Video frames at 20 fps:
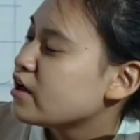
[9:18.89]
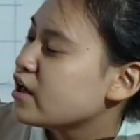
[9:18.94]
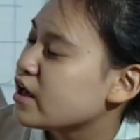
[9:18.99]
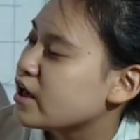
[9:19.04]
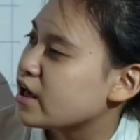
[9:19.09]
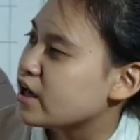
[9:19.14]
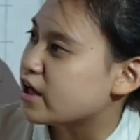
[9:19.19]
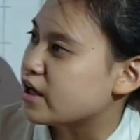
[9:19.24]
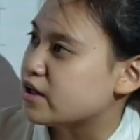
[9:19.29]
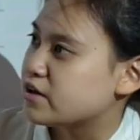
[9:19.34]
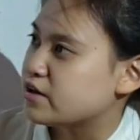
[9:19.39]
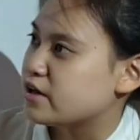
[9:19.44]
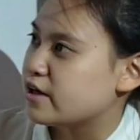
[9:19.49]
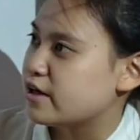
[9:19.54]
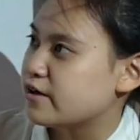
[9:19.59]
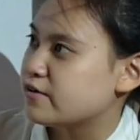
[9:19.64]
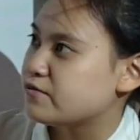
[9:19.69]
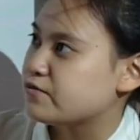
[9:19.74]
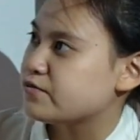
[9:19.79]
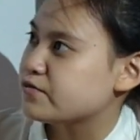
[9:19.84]
And
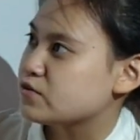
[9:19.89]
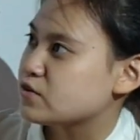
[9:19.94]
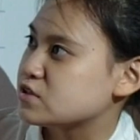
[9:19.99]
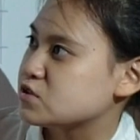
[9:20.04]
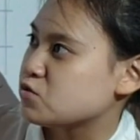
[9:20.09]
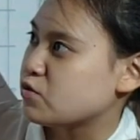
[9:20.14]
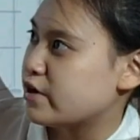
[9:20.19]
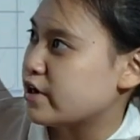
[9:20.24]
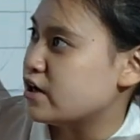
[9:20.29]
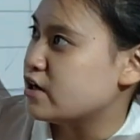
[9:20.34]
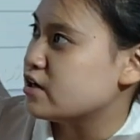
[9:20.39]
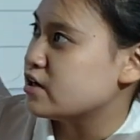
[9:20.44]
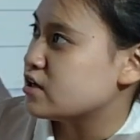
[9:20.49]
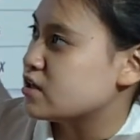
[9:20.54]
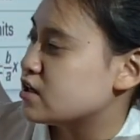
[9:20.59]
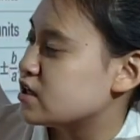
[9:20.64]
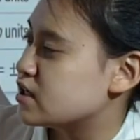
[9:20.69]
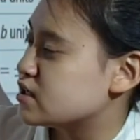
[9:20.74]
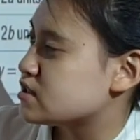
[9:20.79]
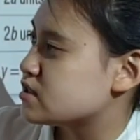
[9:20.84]
if the square
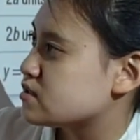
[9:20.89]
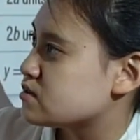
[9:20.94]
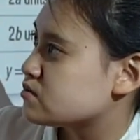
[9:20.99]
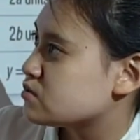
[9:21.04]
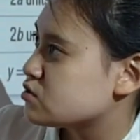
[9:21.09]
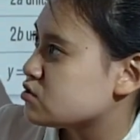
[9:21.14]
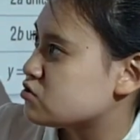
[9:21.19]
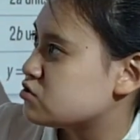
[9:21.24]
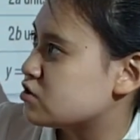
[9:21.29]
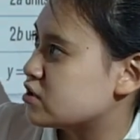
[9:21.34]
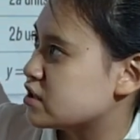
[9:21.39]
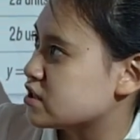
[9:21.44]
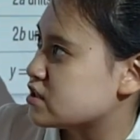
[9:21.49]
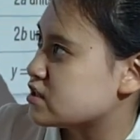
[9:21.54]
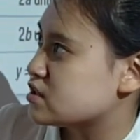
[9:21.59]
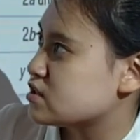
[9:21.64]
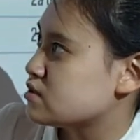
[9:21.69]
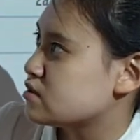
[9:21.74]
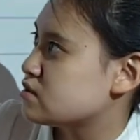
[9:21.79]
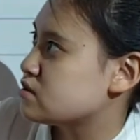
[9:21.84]
is
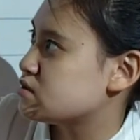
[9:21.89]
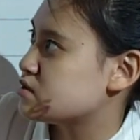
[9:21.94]
towards